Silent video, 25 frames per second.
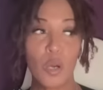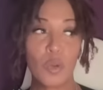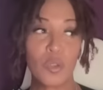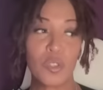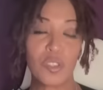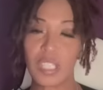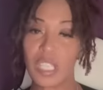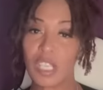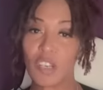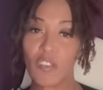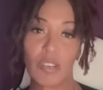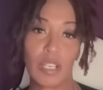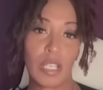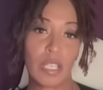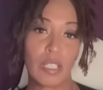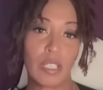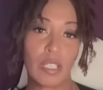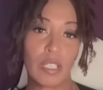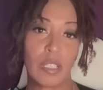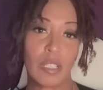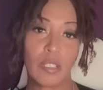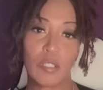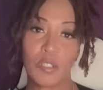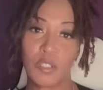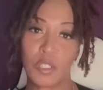no secret
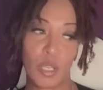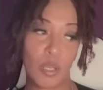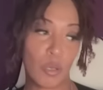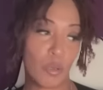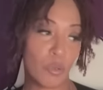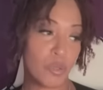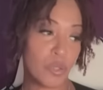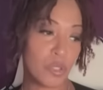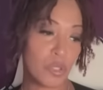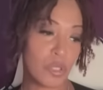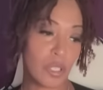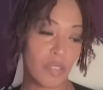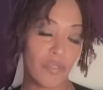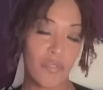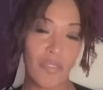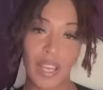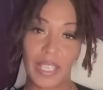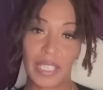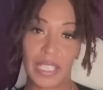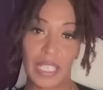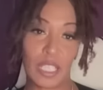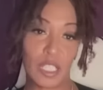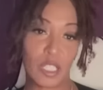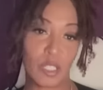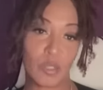Joe's
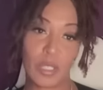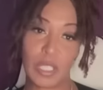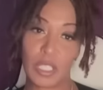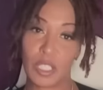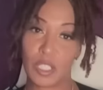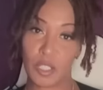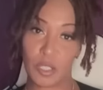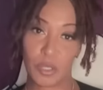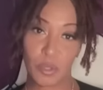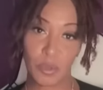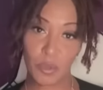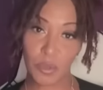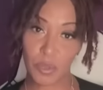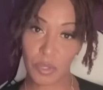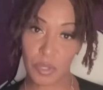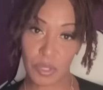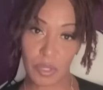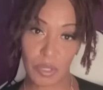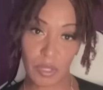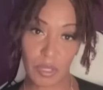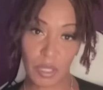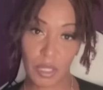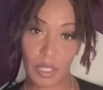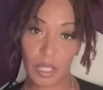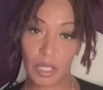financial
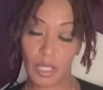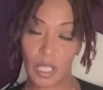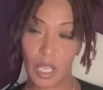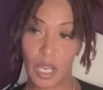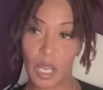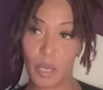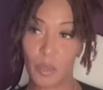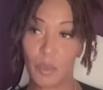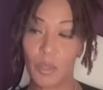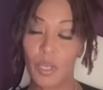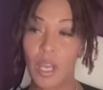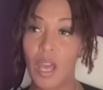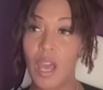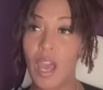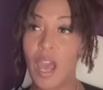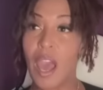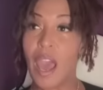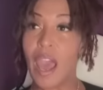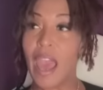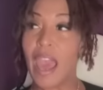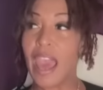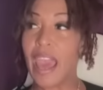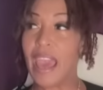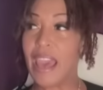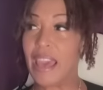issues, you know?
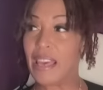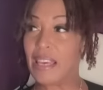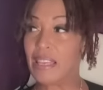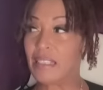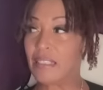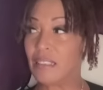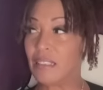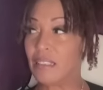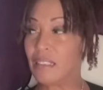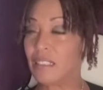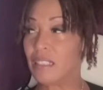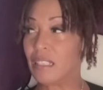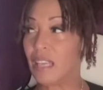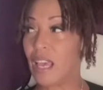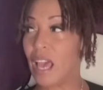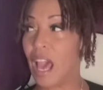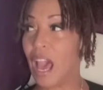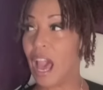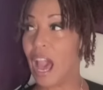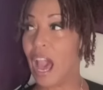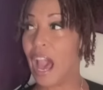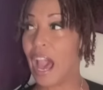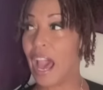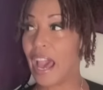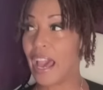Mm-hmm. And
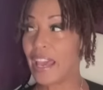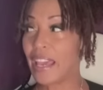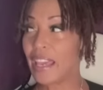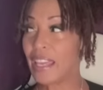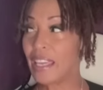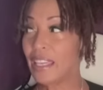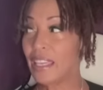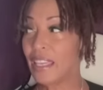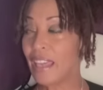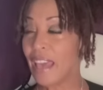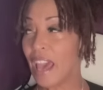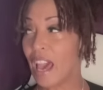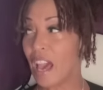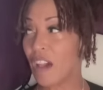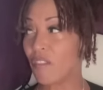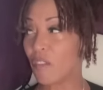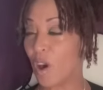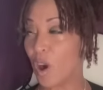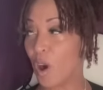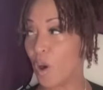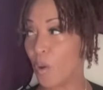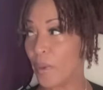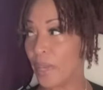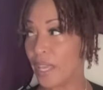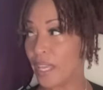I have
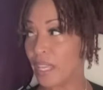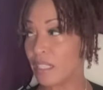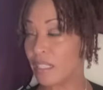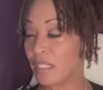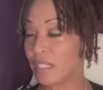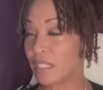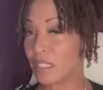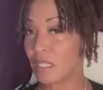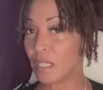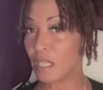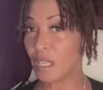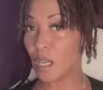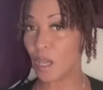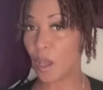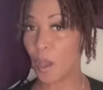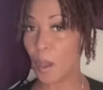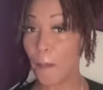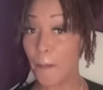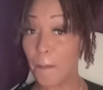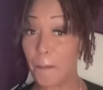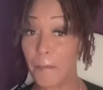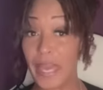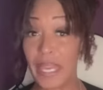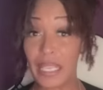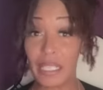always
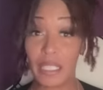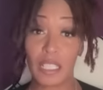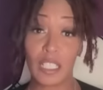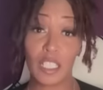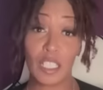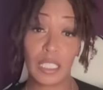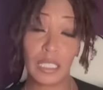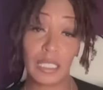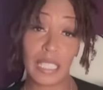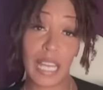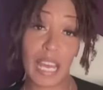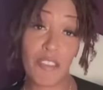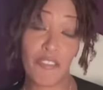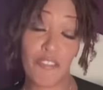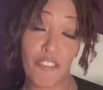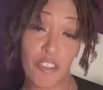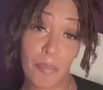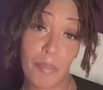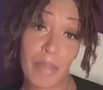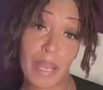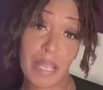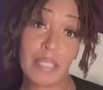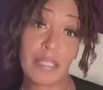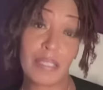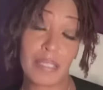made a good life
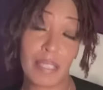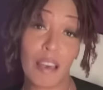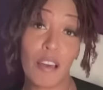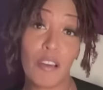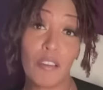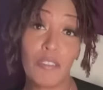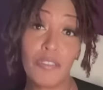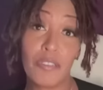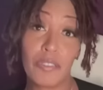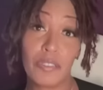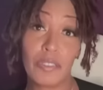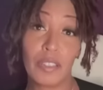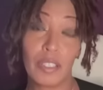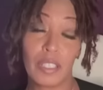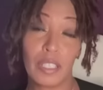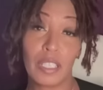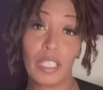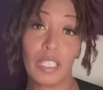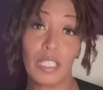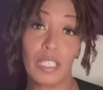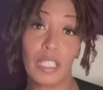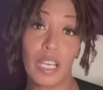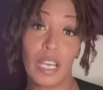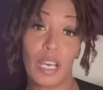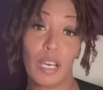for myself,
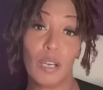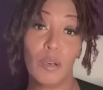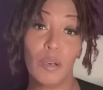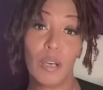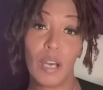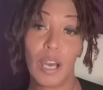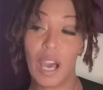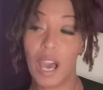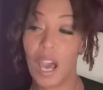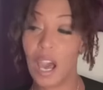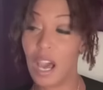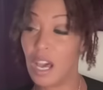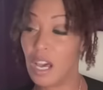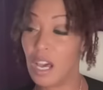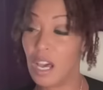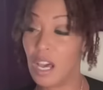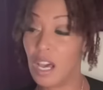you know?